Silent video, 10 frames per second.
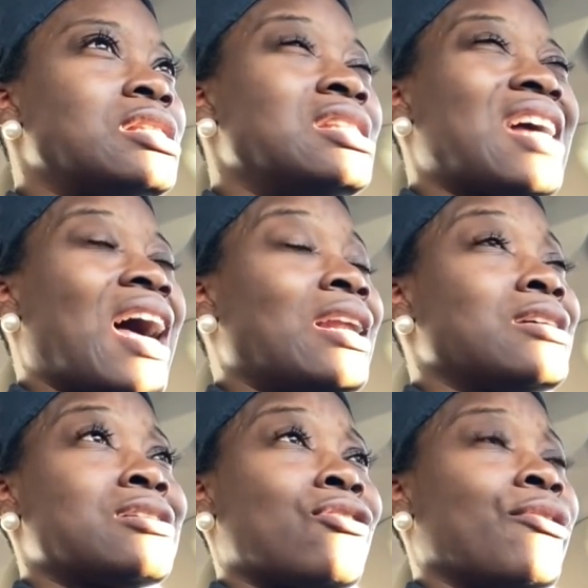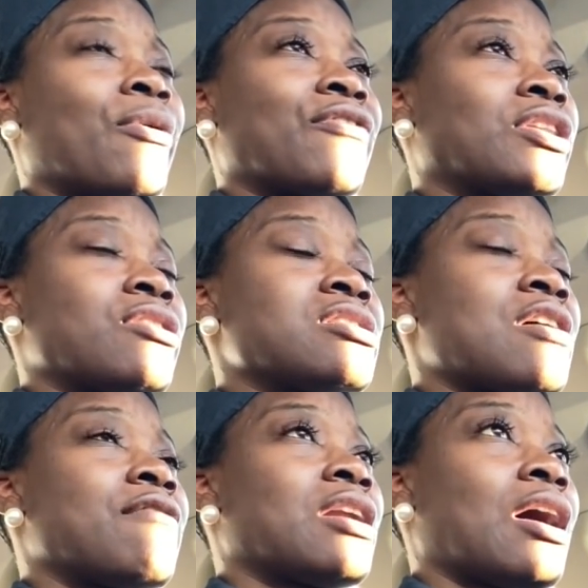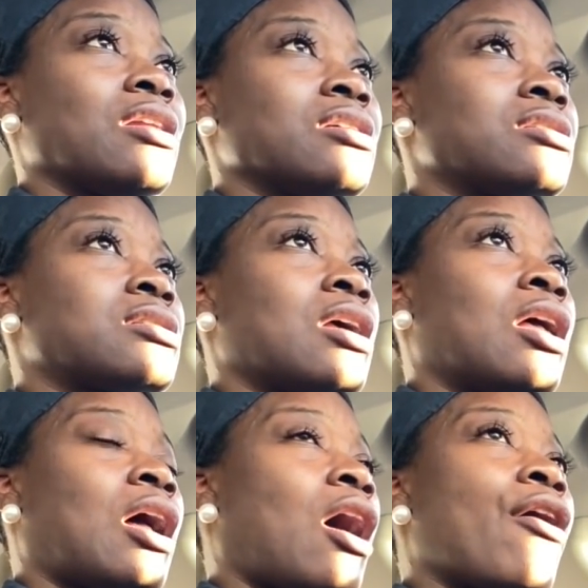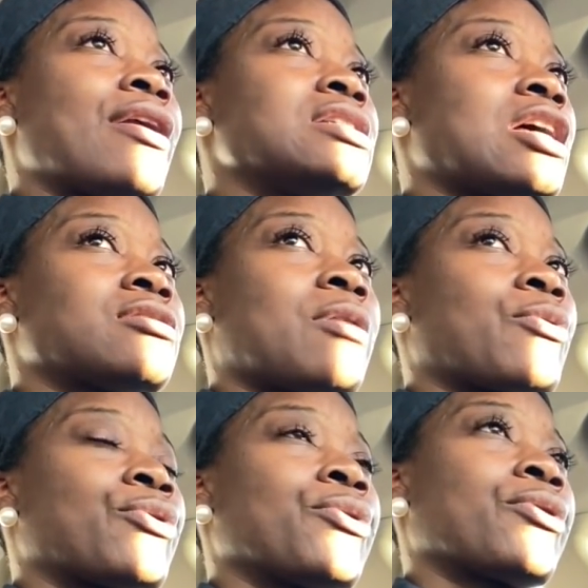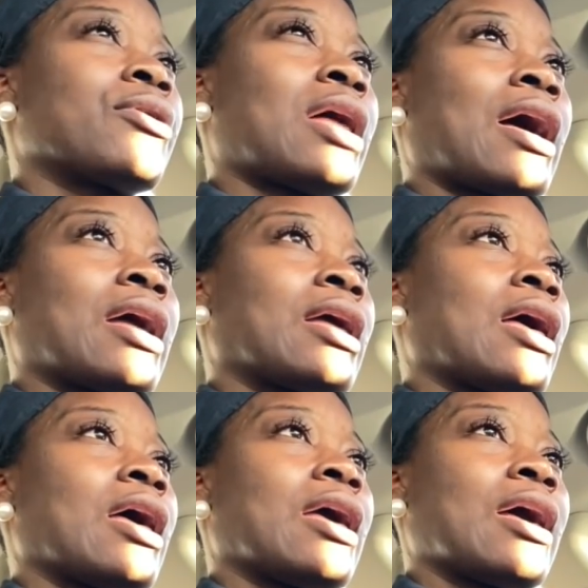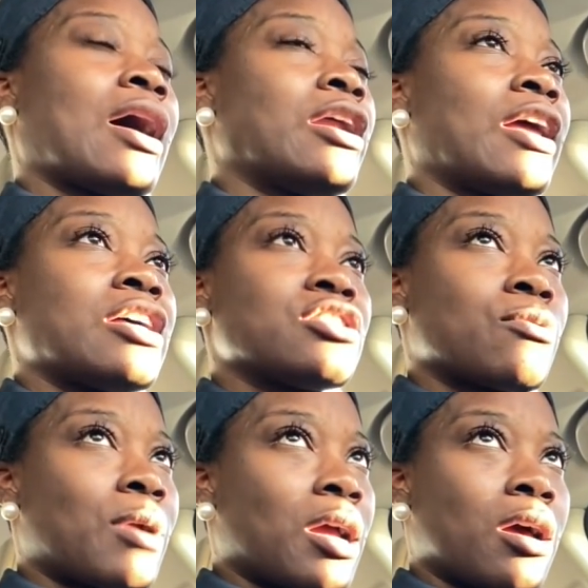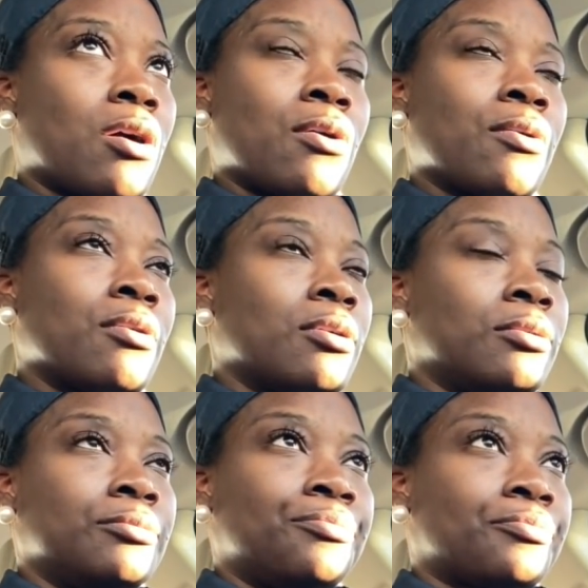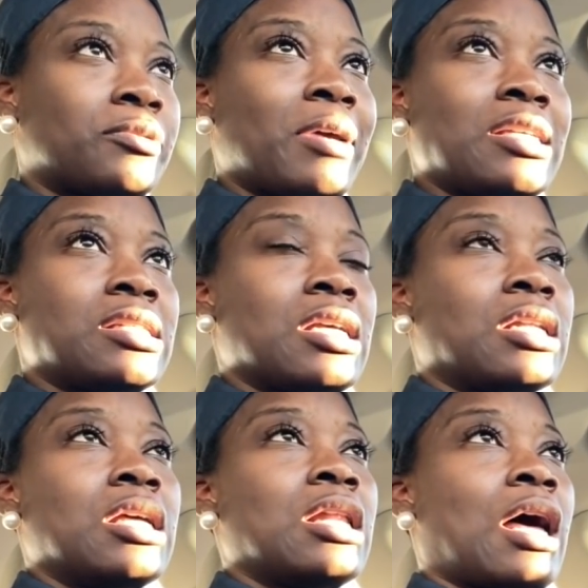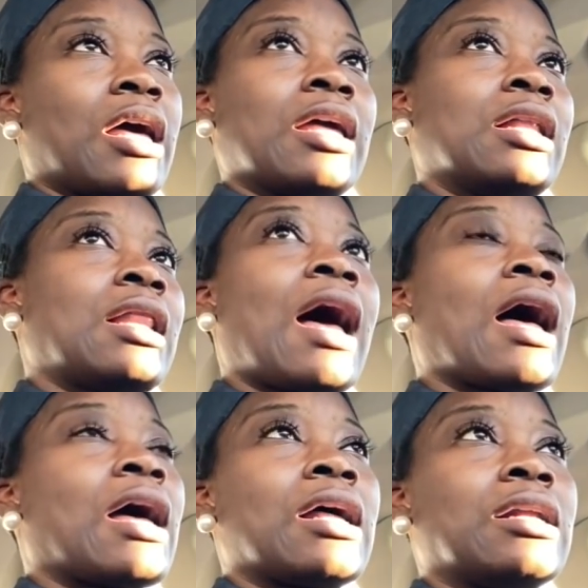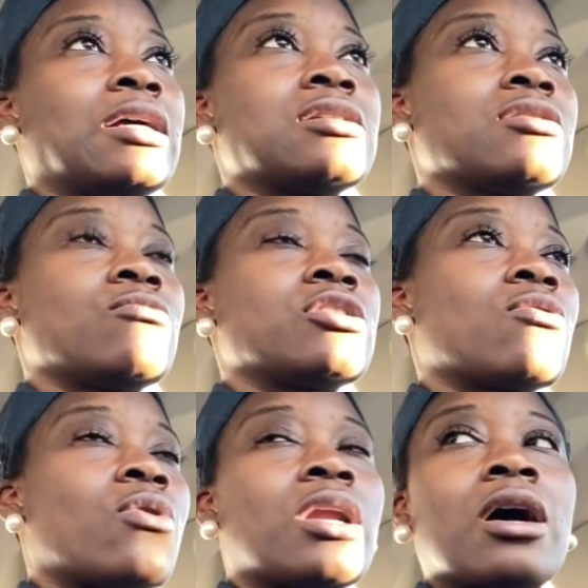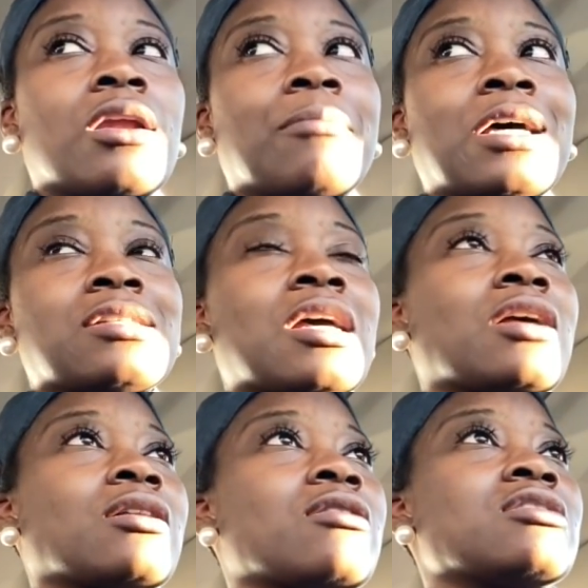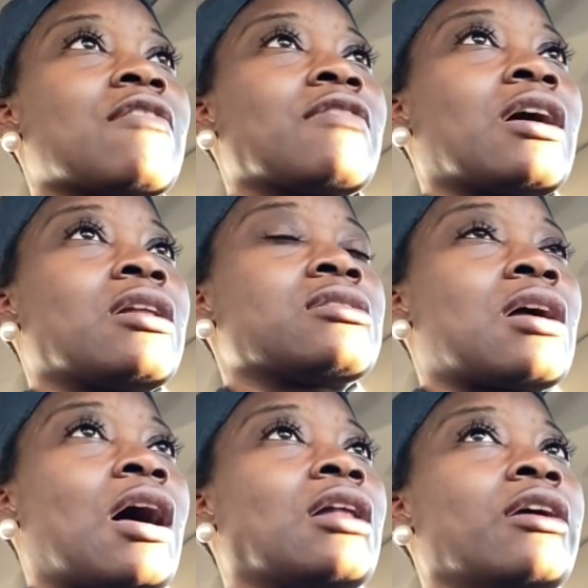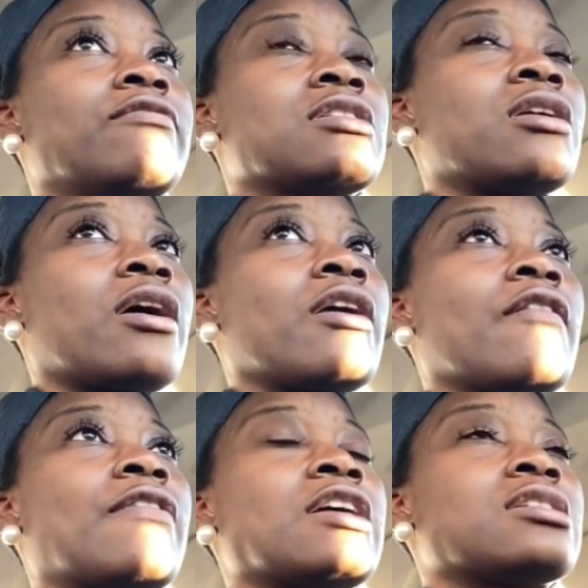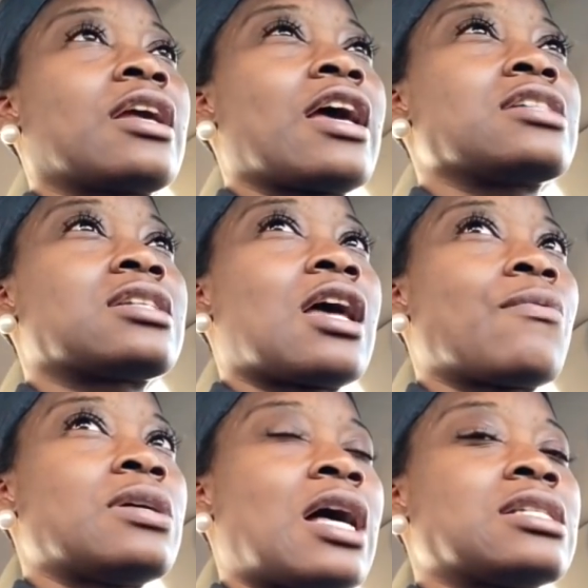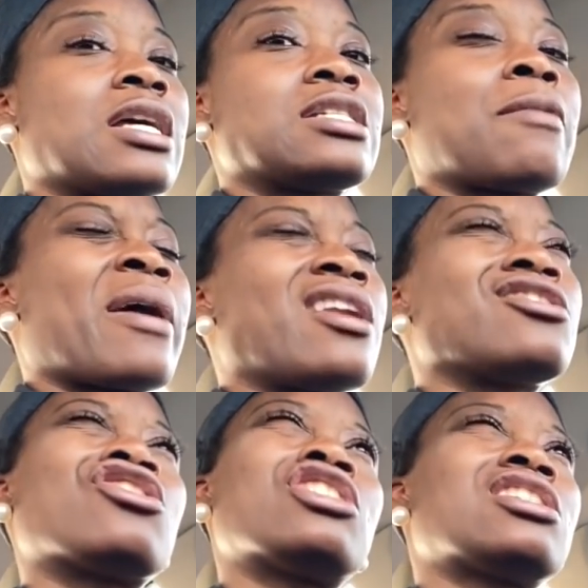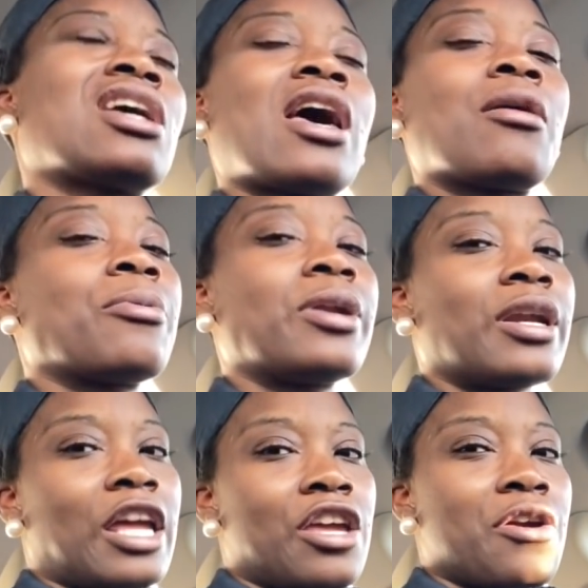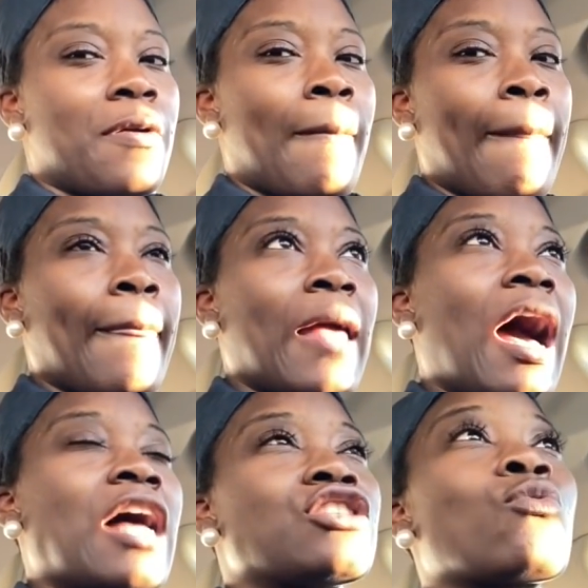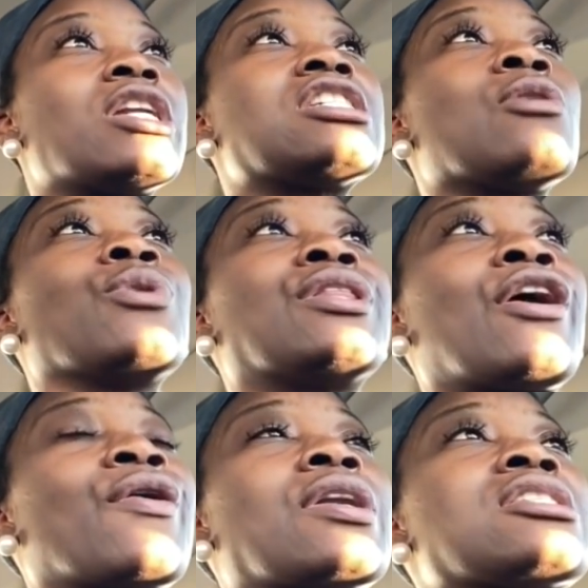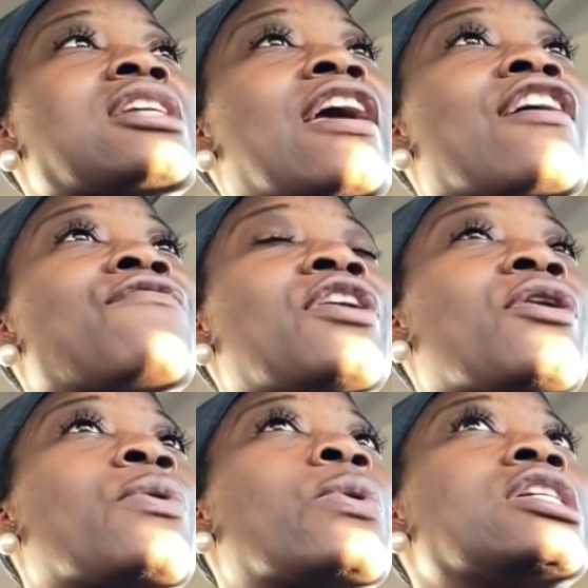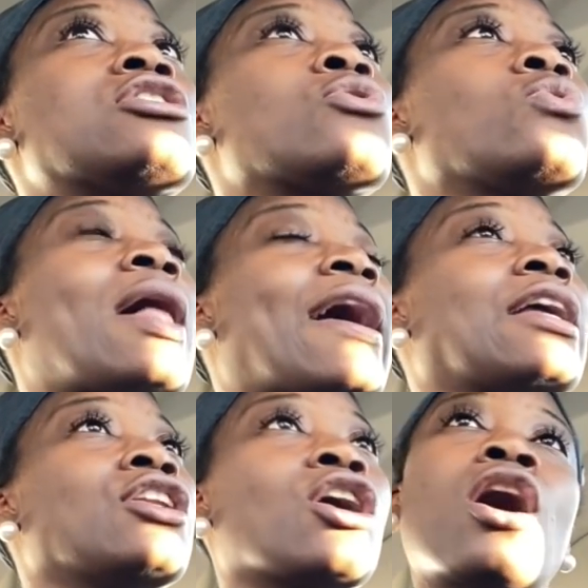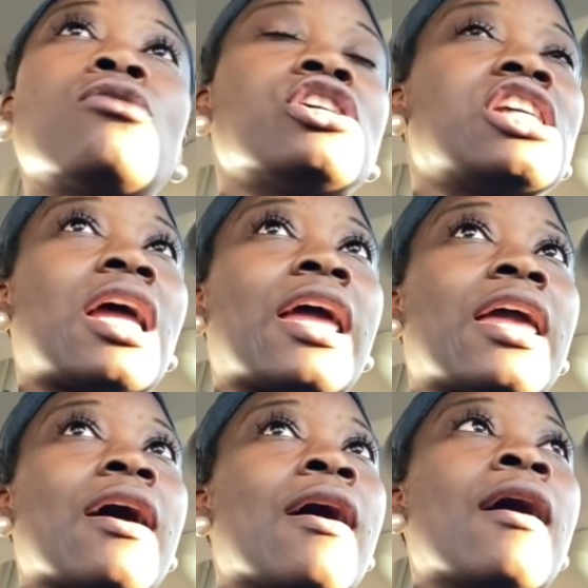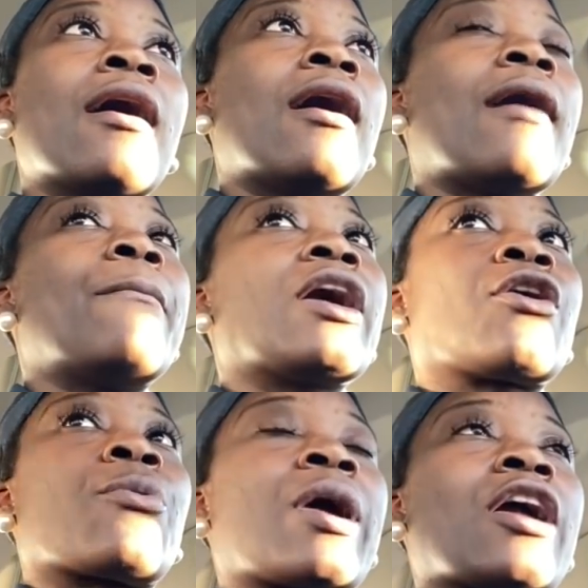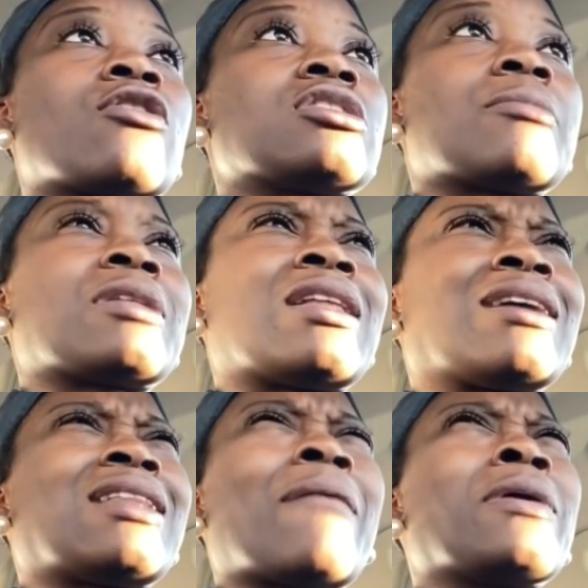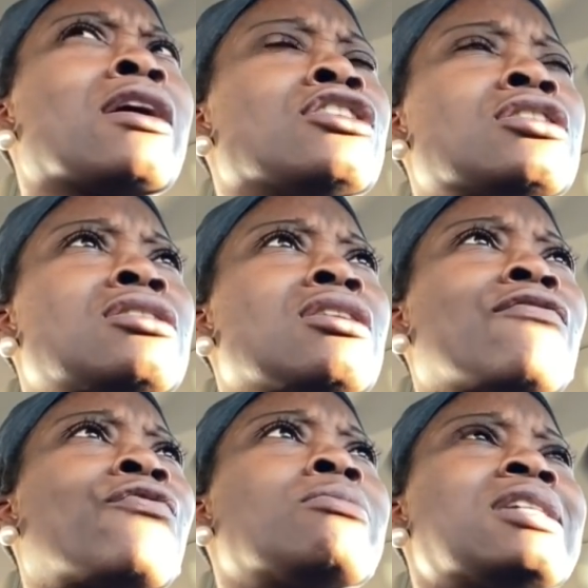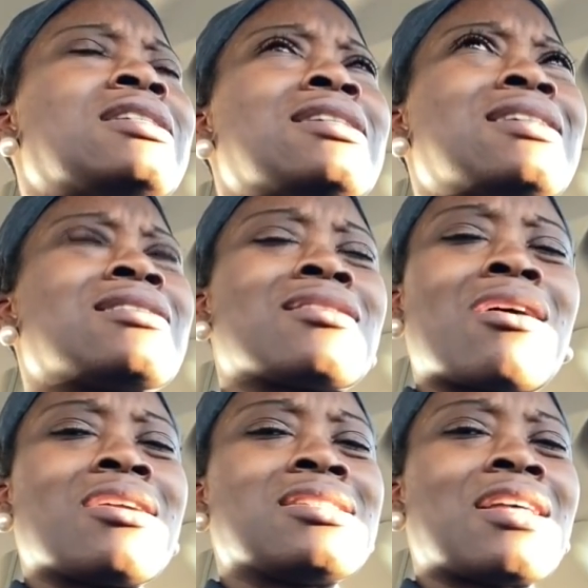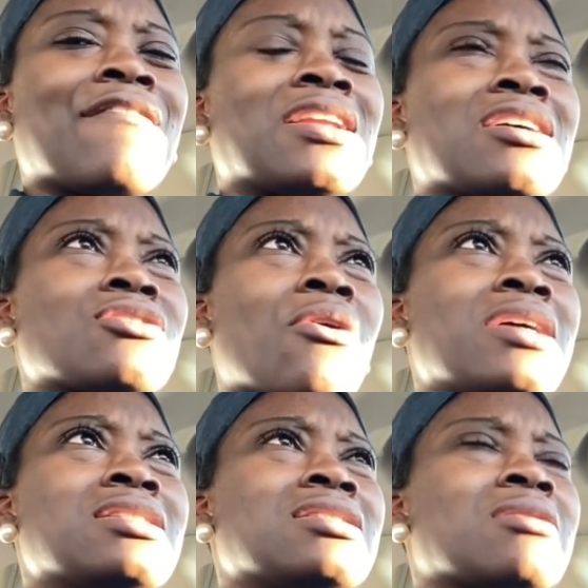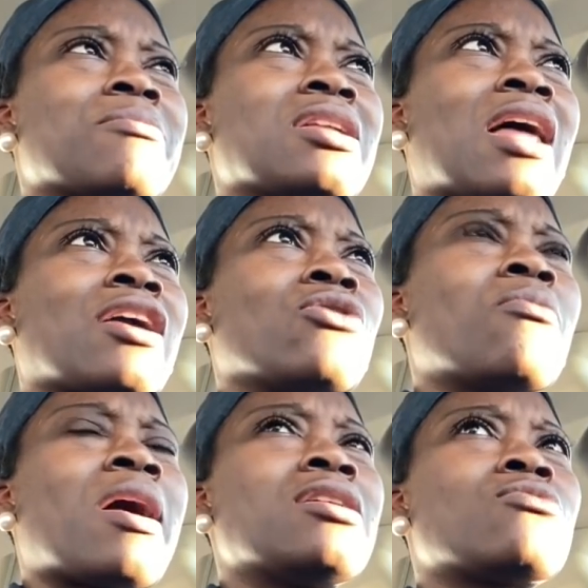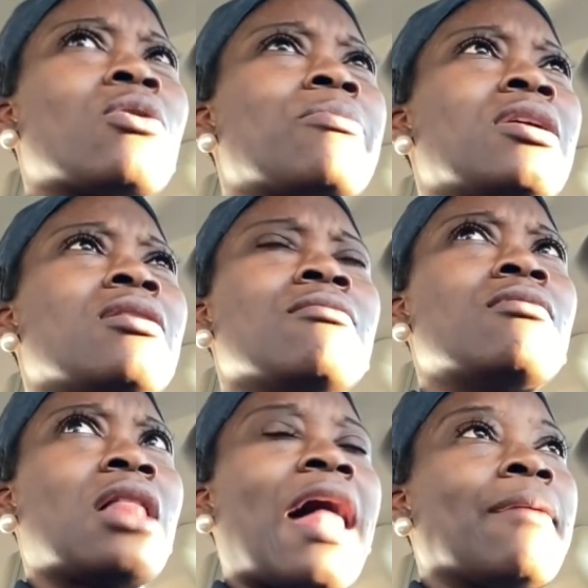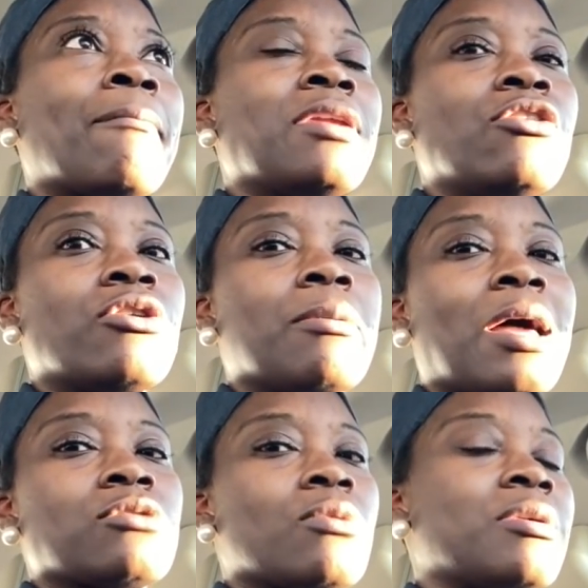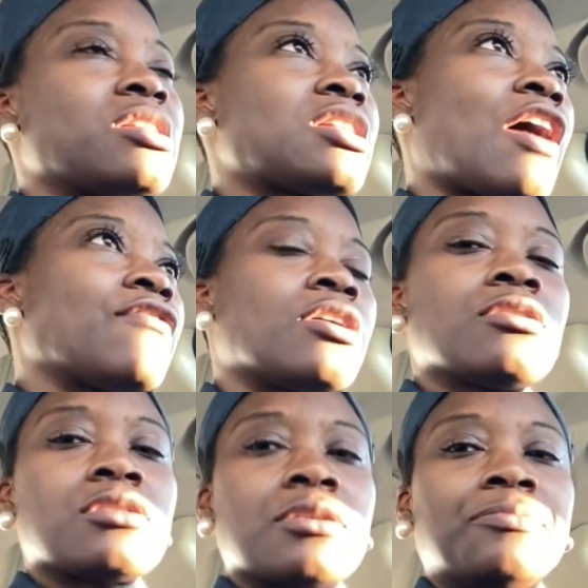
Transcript: not necessarily work for $37 I already texted my recruiter like, hey, I didn't ask around. Basically, like, nah, that's not what's going on. I'm not taking thirty-seven dollars. I'll leave today if that's the case. And I, re- I text the manager just to kind of put in their ear. I just want to see what they're going to say if they're going to like negotiate a better rate or something like that because from 66 to 37 that's crazy to me like you might as well be i literally might as well be a staff nurse